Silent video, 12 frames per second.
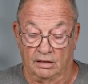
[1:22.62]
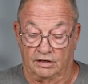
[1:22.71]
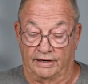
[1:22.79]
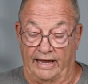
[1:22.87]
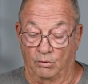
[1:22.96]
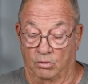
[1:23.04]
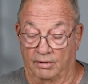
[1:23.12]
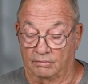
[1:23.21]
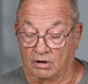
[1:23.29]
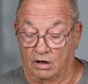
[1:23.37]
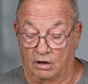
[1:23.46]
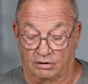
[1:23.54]
Today, we're,
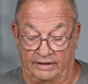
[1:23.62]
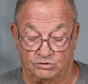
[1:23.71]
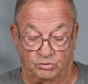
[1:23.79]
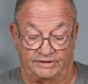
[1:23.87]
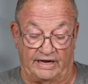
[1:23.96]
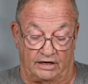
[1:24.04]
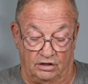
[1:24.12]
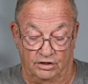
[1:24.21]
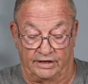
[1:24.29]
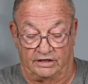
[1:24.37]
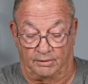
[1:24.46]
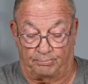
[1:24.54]
as we take a
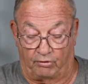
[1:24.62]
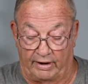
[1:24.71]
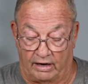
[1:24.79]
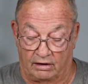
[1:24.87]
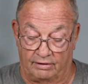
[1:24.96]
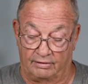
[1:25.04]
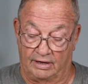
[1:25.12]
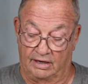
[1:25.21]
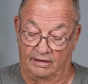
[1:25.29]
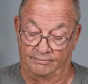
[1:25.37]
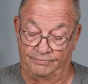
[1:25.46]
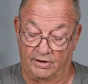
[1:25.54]
look at the prayer,
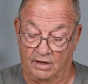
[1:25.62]
uh,